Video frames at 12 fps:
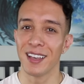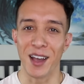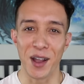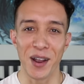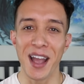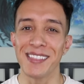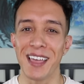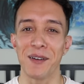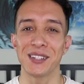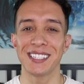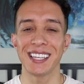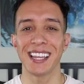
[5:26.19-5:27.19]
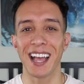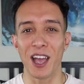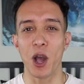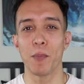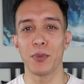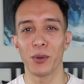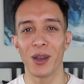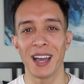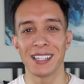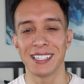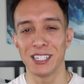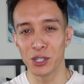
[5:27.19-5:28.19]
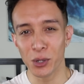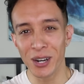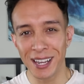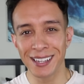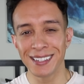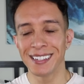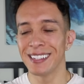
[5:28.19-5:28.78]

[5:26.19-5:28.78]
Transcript: All right, that was it. I hope you guys enjoyed it.